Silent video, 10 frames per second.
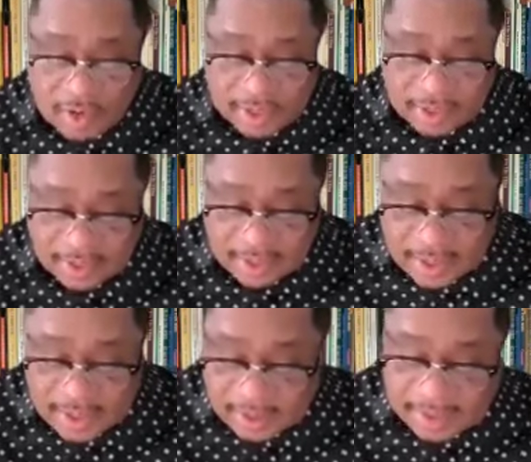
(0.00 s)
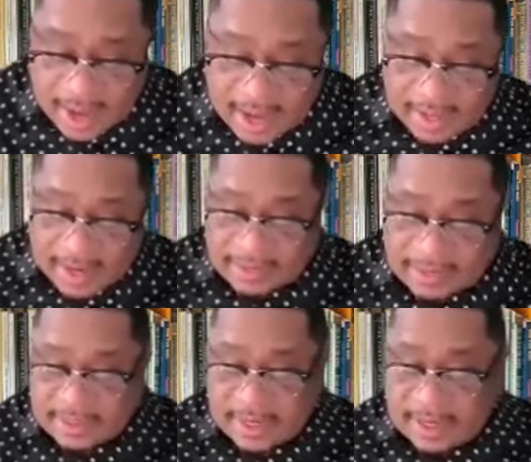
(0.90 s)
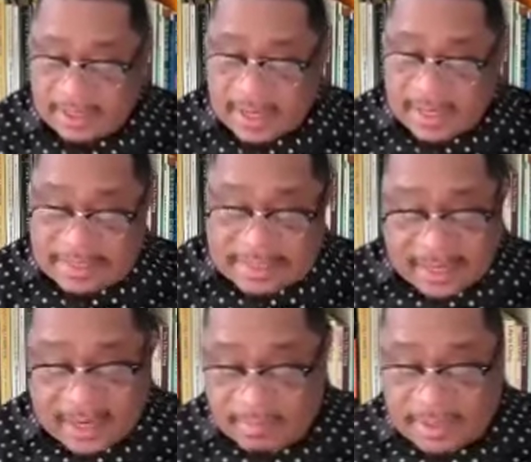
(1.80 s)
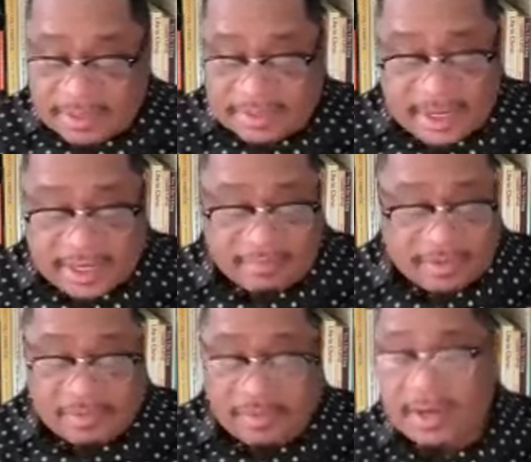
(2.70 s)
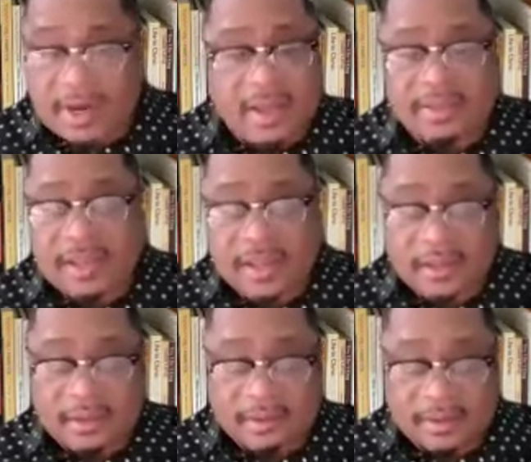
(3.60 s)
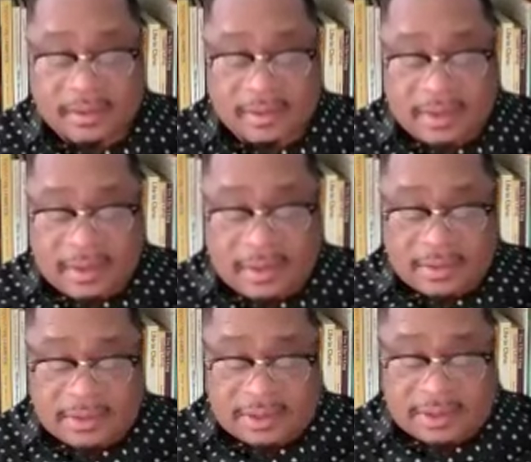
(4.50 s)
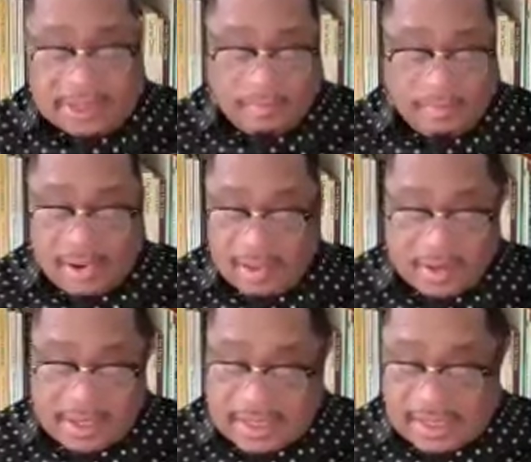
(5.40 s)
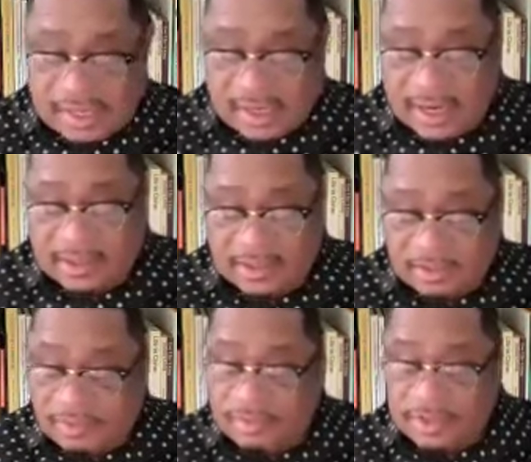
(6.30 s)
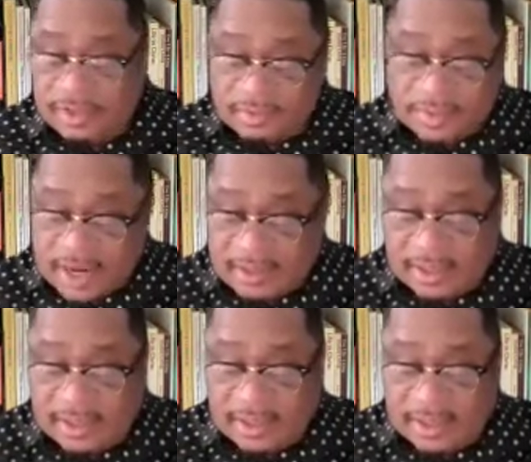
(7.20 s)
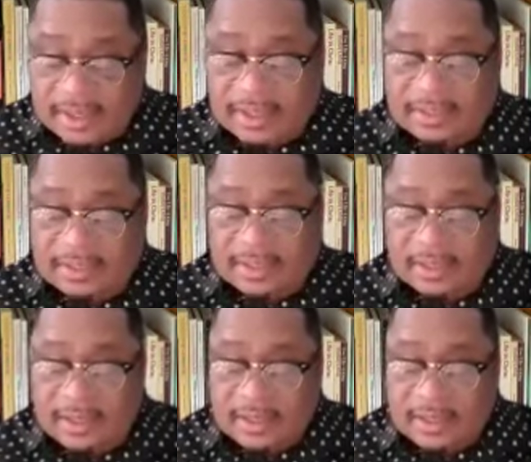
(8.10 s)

talking. God has condemned the sin of doing nothing. To see your brother in need and to do nothing, it